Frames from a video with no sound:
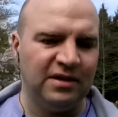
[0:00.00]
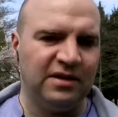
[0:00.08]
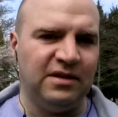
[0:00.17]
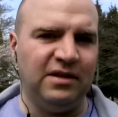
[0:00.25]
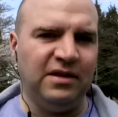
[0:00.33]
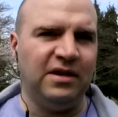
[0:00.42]

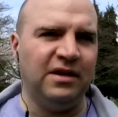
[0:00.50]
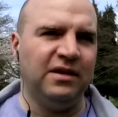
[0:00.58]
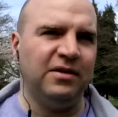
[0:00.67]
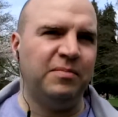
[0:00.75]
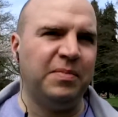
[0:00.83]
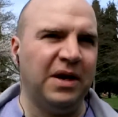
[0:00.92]
the
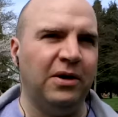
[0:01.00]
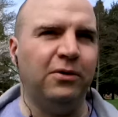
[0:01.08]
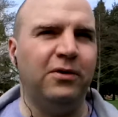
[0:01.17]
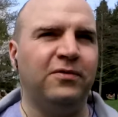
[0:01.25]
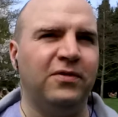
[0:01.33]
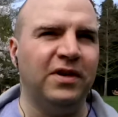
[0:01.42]
power
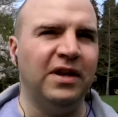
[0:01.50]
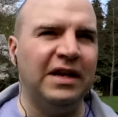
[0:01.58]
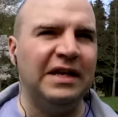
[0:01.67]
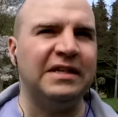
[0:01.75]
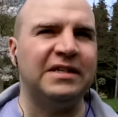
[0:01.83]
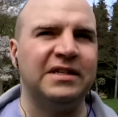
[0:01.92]
of an
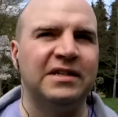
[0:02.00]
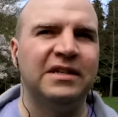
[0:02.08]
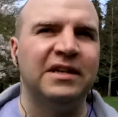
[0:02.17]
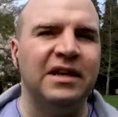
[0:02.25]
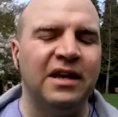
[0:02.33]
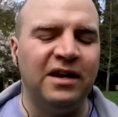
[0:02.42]
elite.
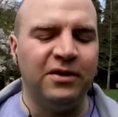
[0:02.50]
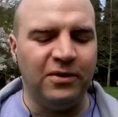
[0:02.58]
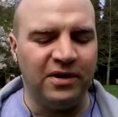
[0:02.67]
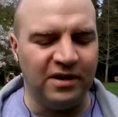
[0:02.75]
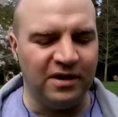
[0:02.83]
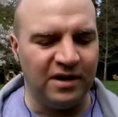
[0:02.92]

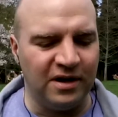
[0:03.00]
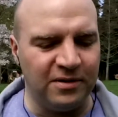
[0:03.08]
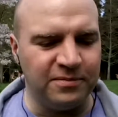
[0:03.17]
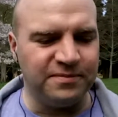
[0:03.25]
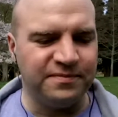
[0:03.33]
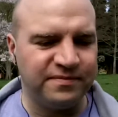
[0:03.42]
Anyway,
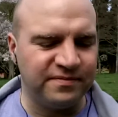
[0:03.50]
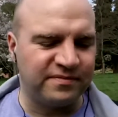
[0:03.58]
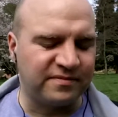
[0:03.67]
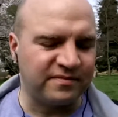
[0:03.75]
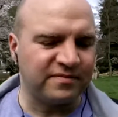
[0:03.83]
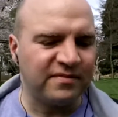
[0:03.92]

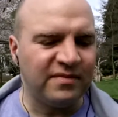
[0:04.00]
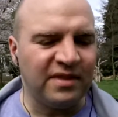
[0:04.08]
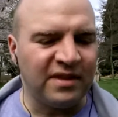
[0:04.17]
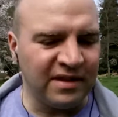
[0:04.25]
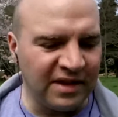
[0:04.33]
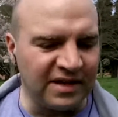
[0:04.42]

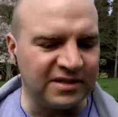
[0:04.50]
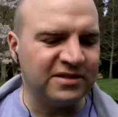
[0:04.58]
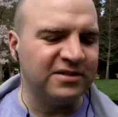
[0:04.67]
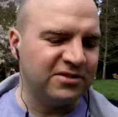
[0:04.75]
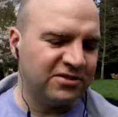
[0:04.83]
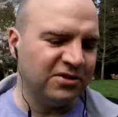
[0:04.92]
yes,
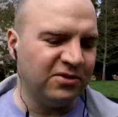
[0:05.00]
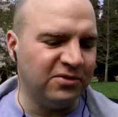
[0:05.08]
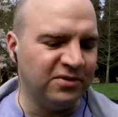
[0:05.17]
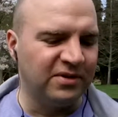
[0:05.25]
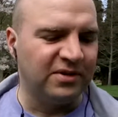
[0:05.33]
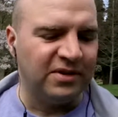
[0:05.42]
so,
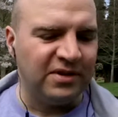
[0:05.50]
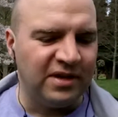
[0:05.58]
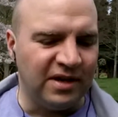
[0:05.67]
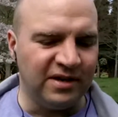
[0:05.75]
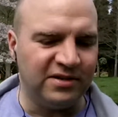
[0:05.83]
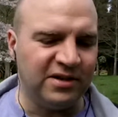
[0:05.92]

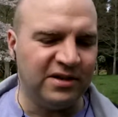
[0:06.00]
and